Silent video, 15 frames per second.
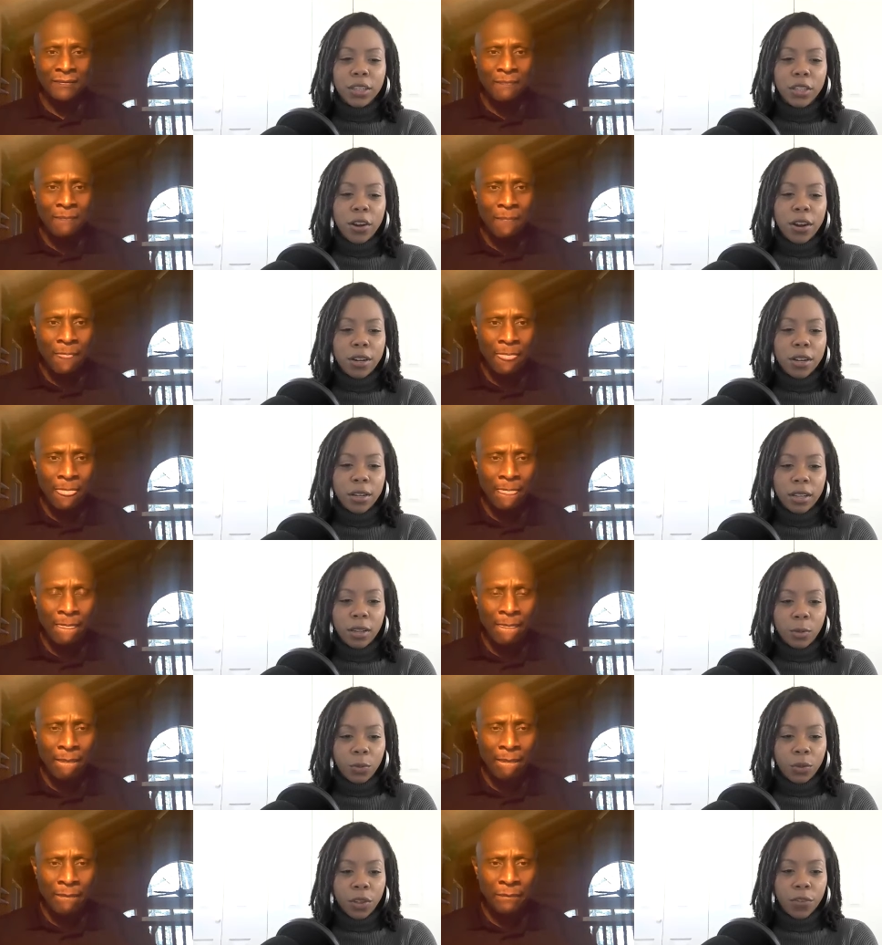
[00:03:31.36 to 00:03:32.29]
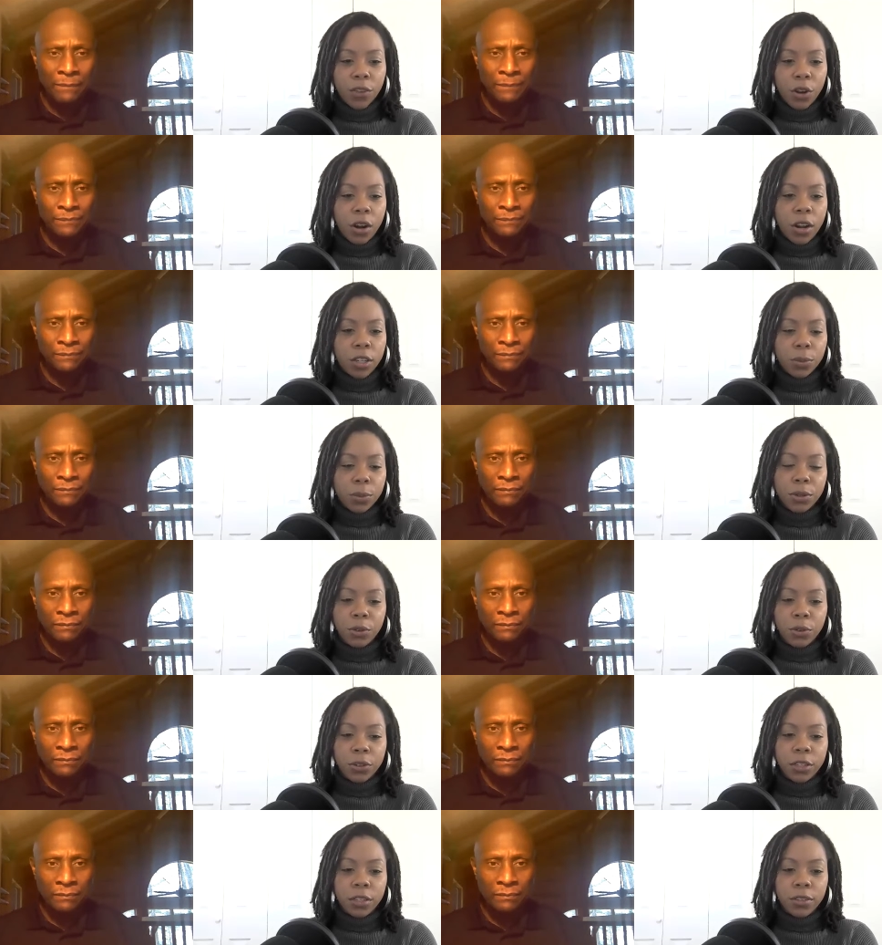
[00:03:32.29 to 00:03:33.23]
Speaker 1: started with your
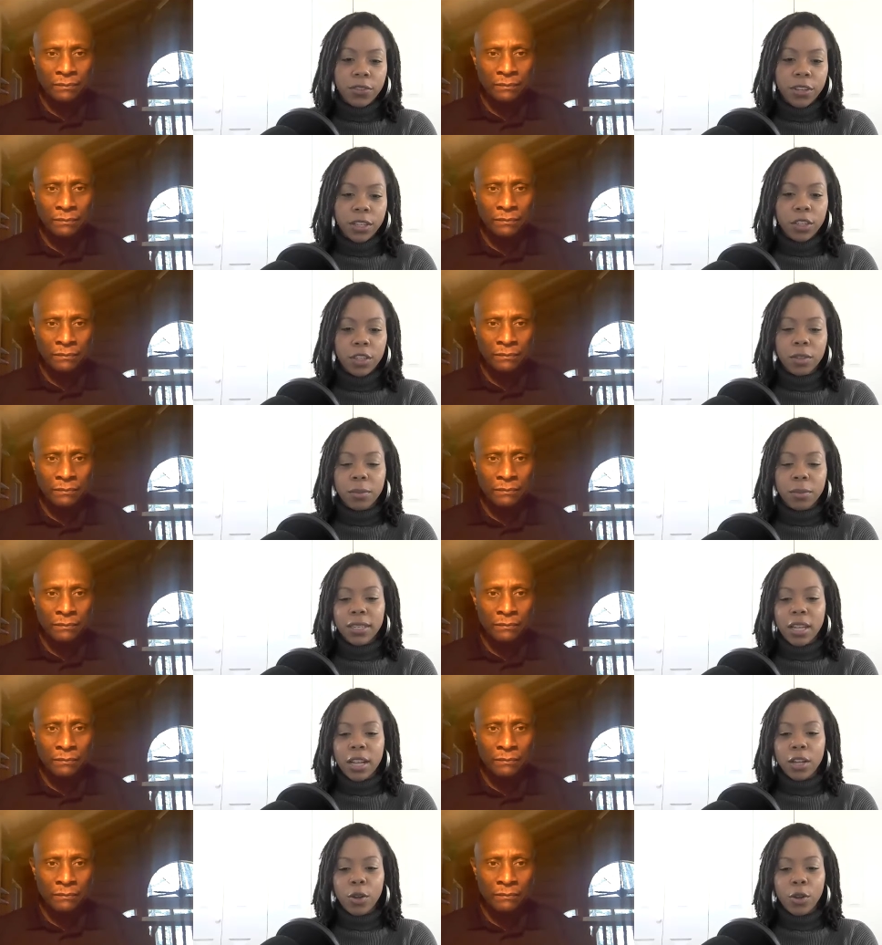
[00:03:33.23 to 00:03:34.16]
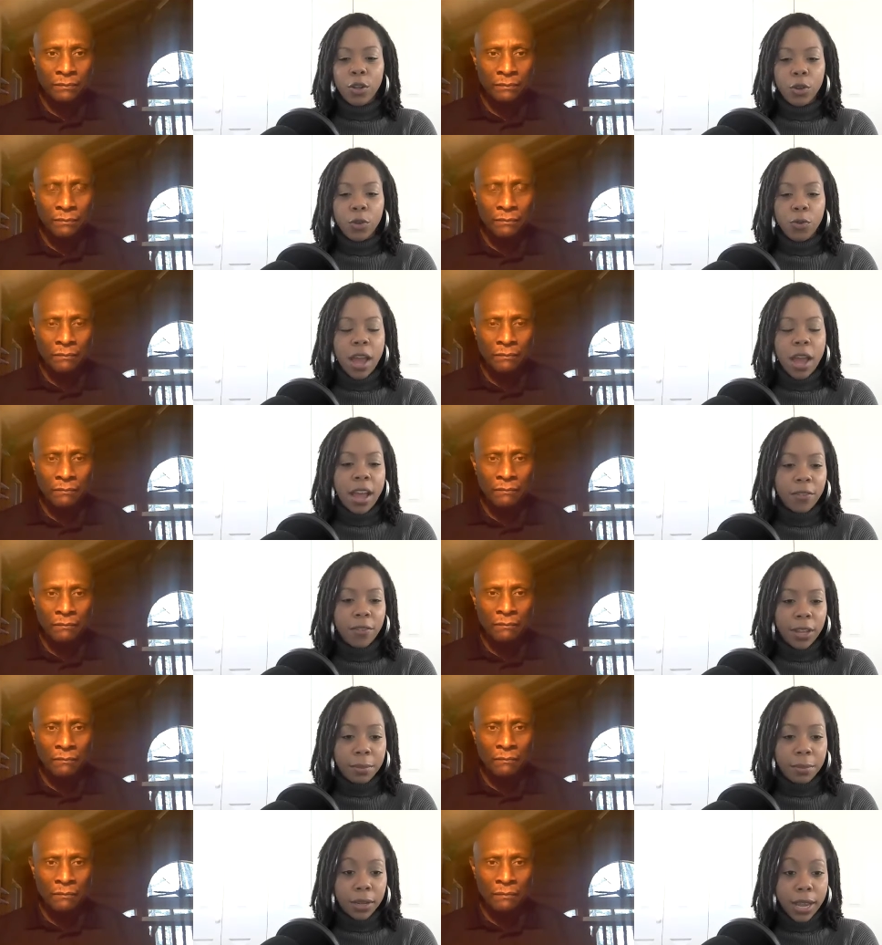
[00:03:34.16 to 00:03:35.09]
entrepreneurship ventures? Because I know you have
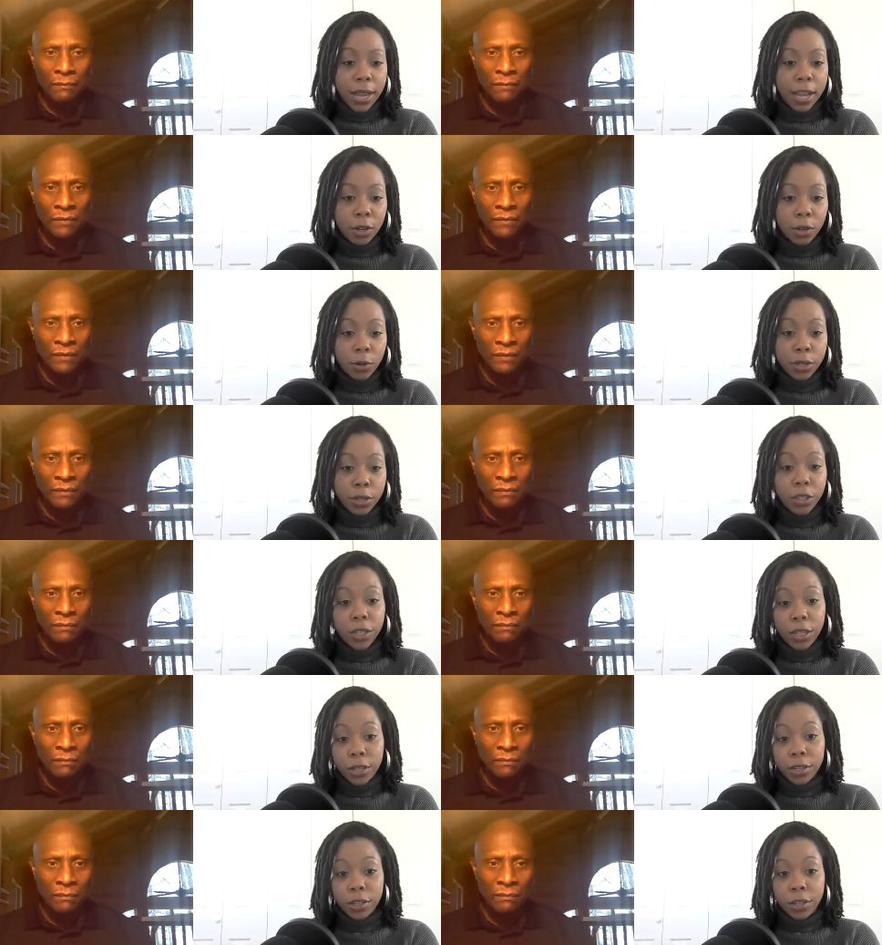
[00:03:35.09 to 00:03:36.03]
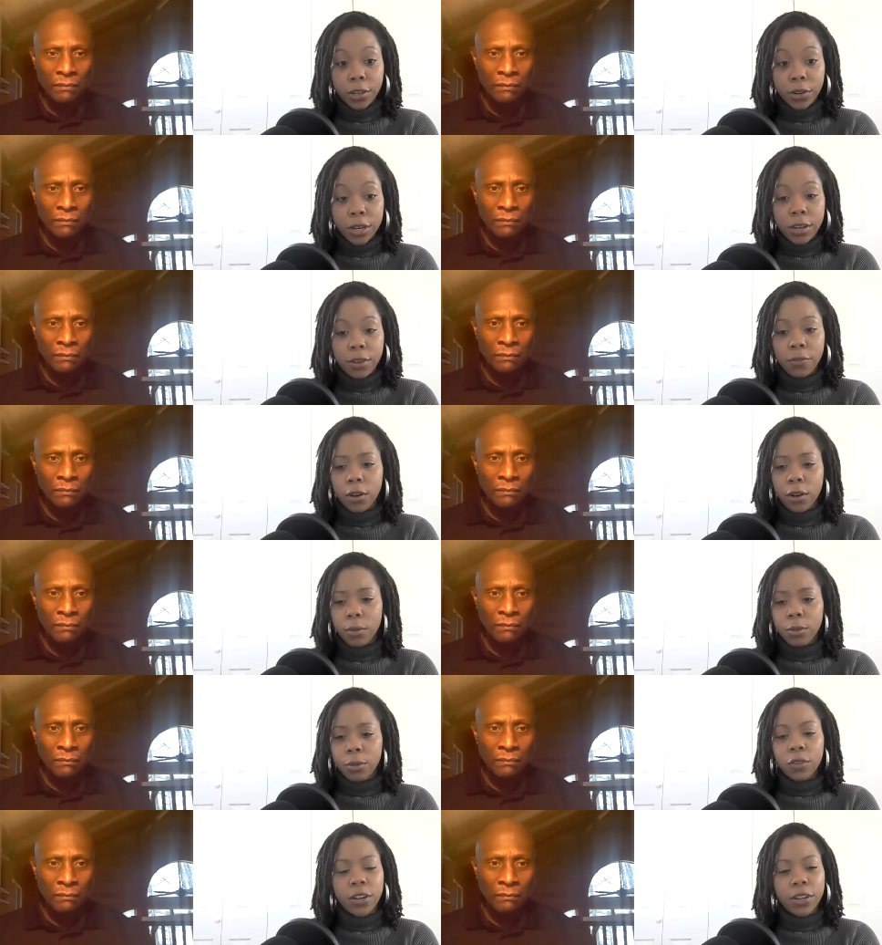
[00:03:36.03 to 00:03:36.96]
a mechanical engineering degree from
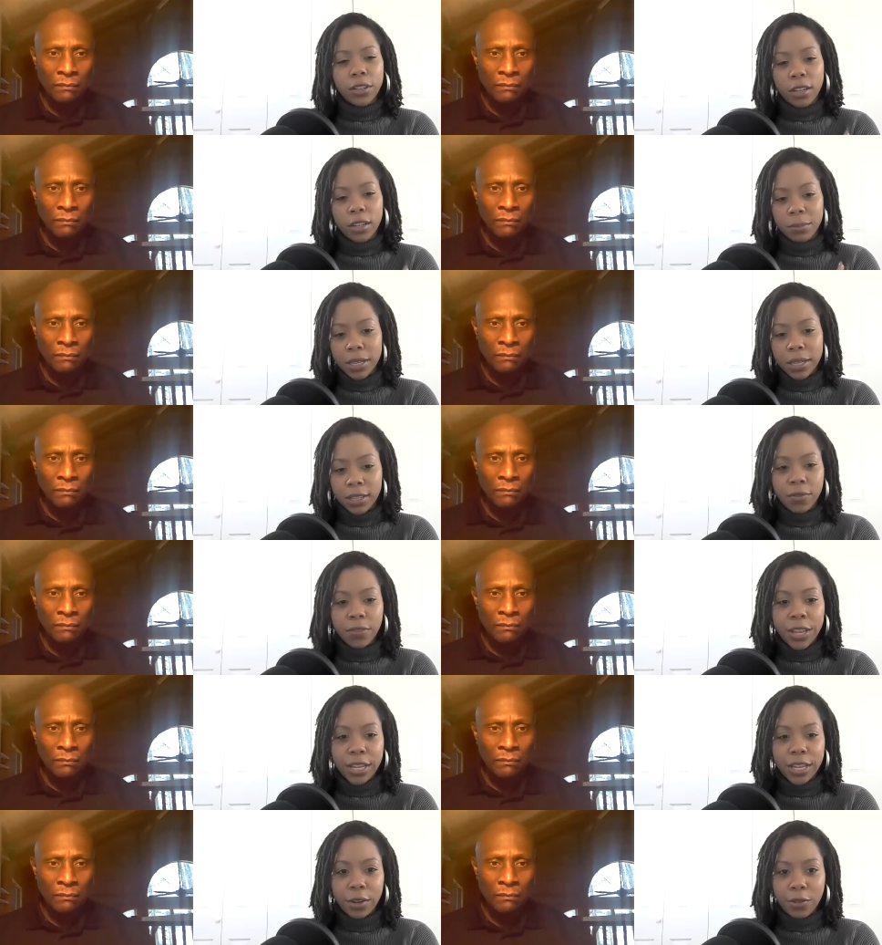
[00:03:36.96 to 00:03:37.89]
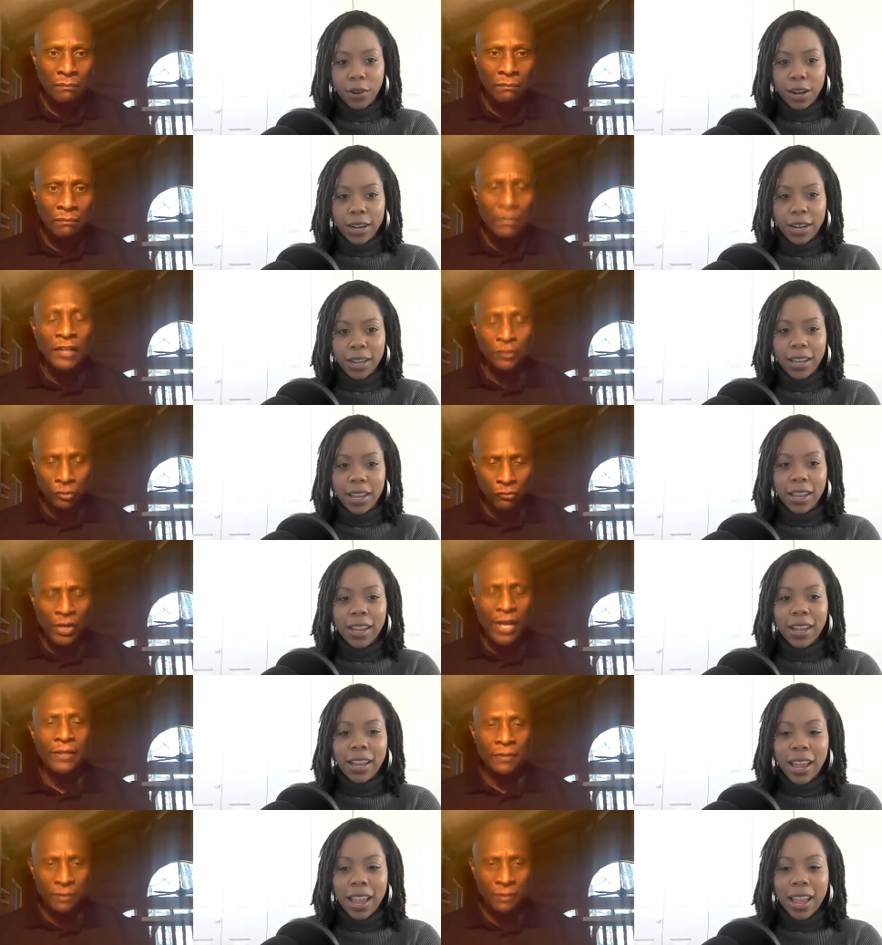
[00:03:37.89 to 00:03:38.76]
University of Pennsylvania, right? That's correct.